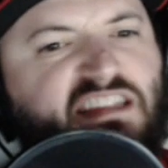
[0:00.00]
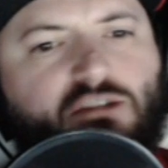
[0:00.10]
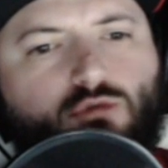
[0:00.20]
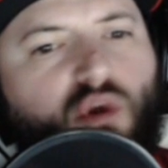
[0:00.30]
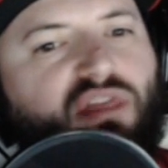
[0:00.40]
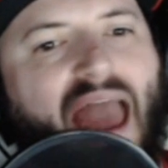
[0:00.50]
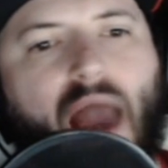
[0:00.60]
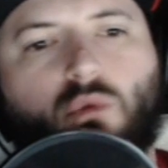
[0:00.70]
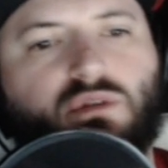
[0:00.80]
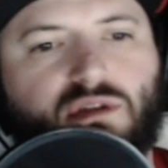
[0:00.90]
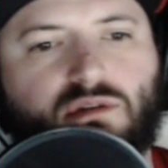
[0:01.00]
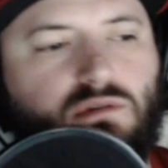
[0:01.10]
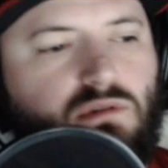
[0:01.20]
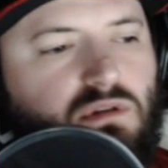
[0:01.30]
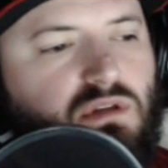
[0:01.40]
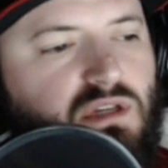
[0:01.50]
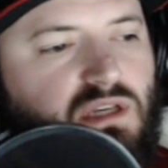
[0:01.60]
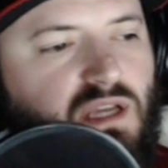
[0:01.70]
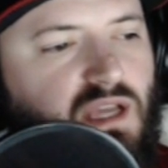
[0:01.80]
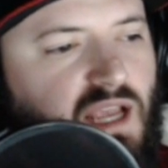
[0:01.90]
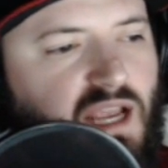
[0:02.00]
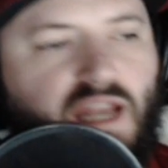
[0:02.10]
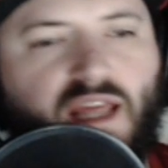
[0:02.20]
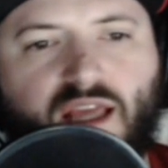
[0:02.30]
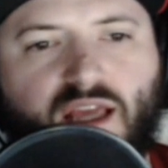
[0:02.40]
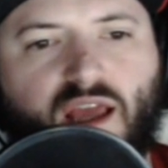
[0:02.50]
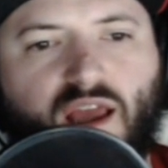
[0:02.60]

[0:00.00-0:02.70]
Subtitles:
is without any